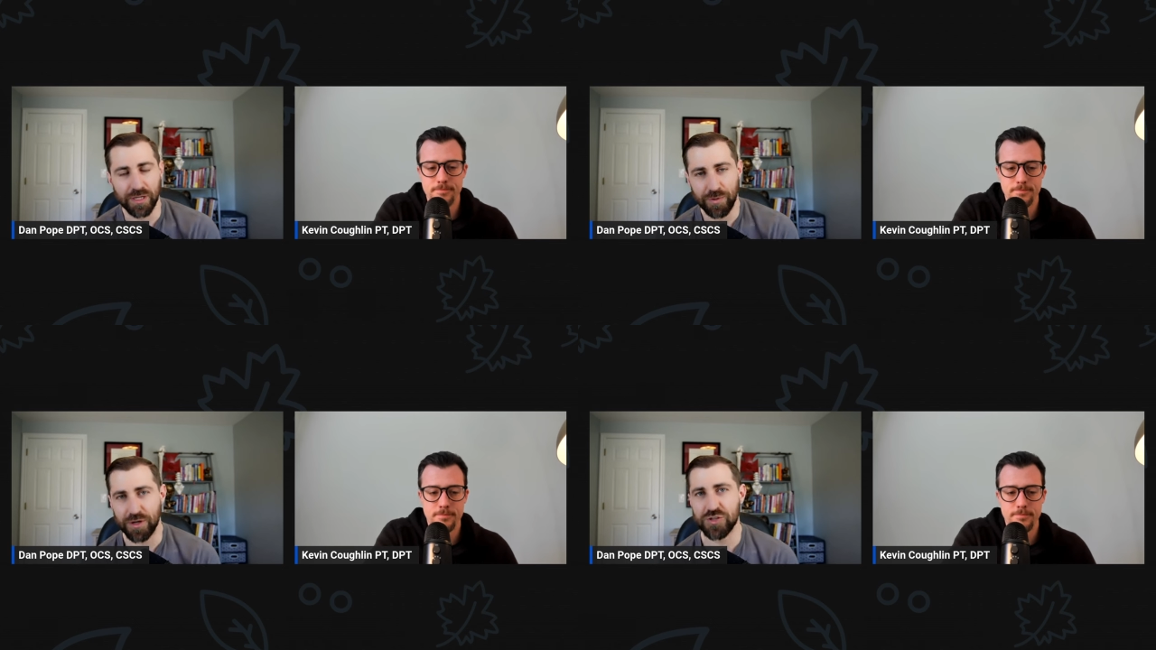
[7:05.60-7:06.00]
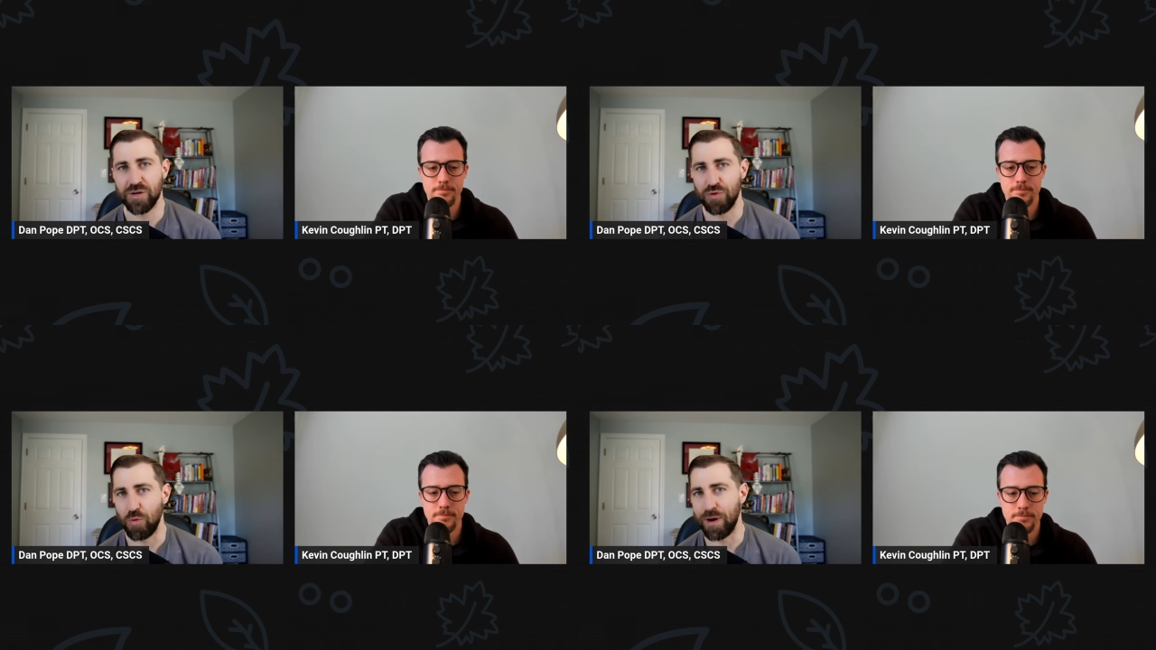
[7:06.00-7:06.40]
Speaker 1: We also
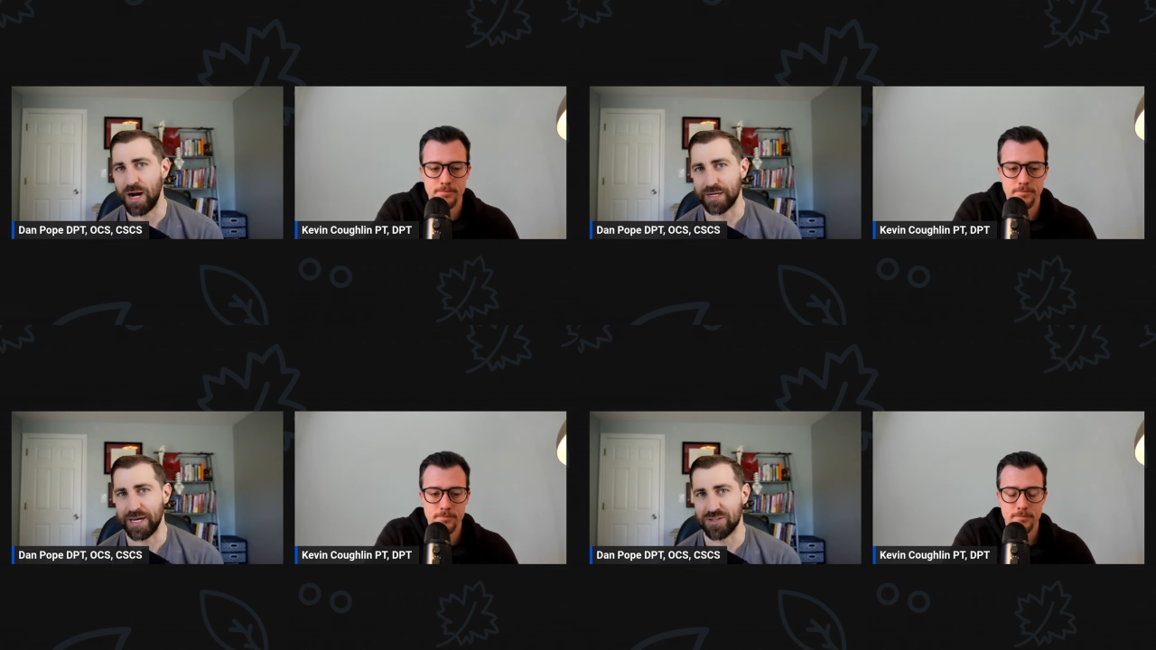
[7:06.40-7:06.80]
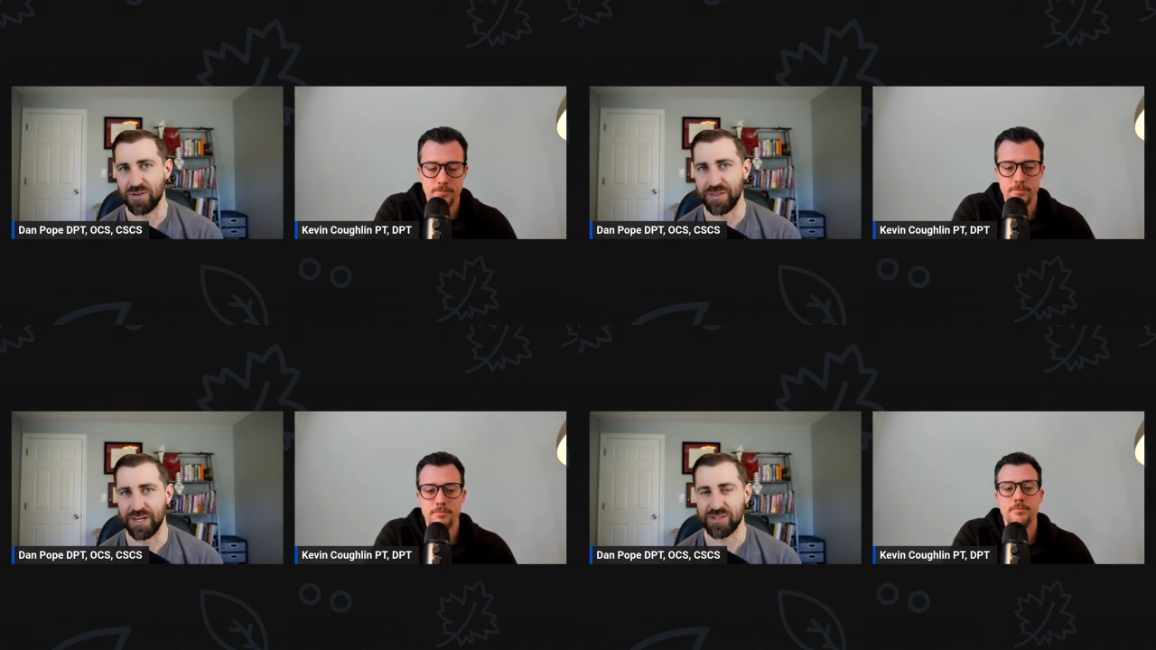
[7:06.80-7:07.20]
did a whole podcast
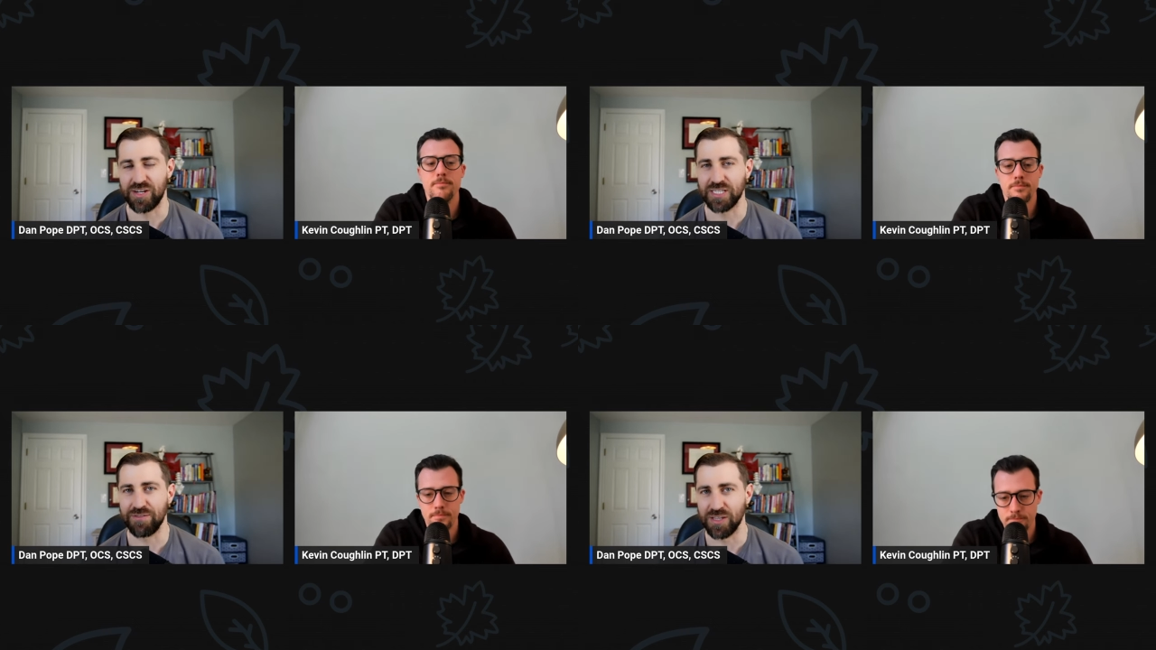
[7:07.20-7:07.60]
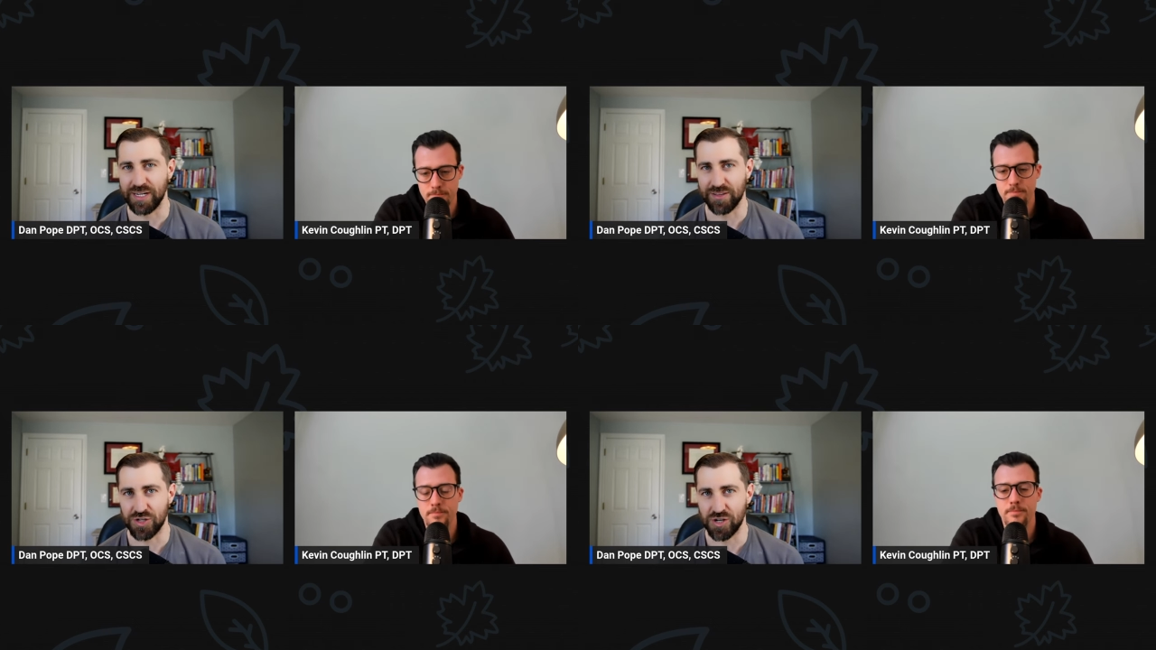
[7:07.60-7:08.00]
on this, and I'll leave a
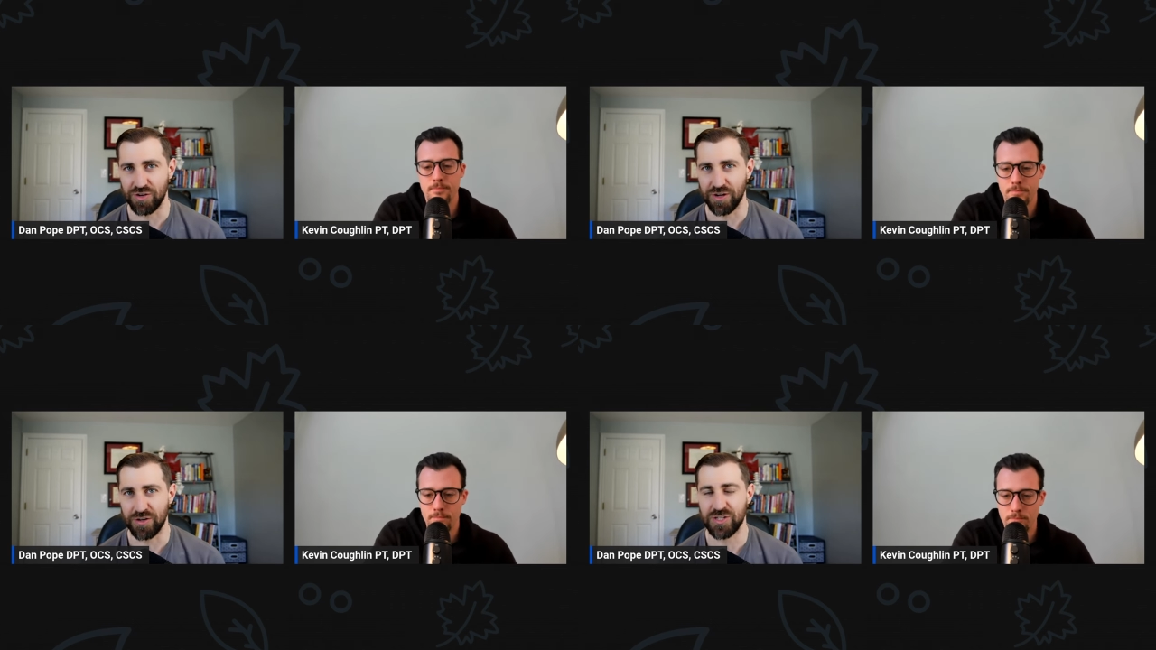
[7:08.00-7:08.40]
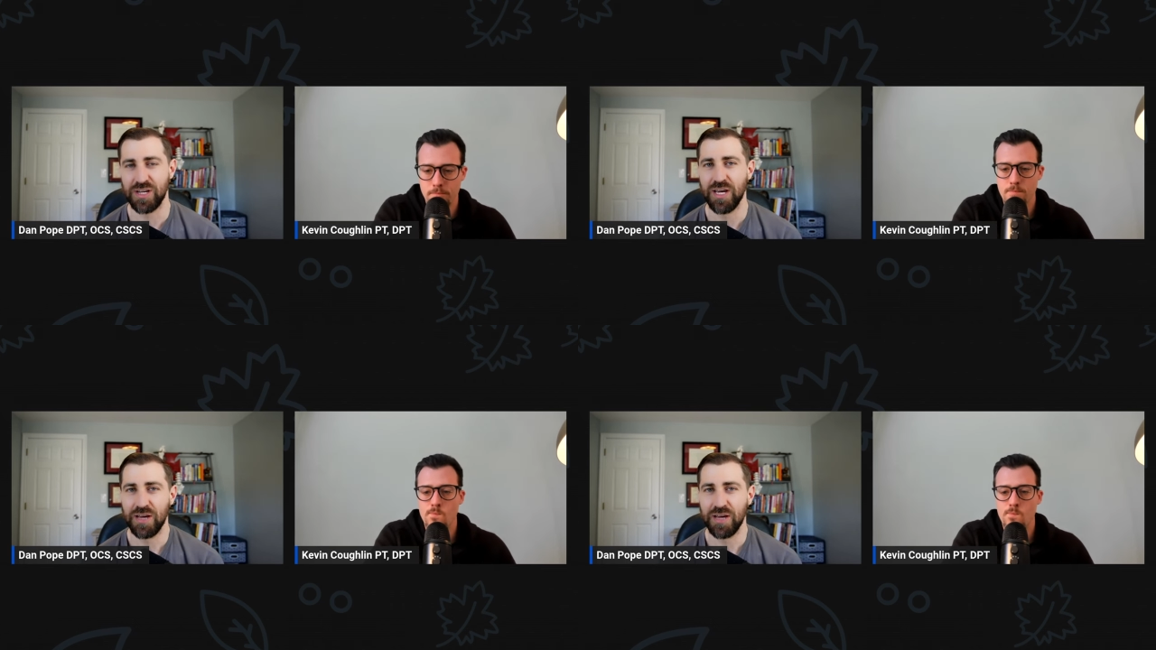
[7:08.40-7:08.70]
link in the show notes.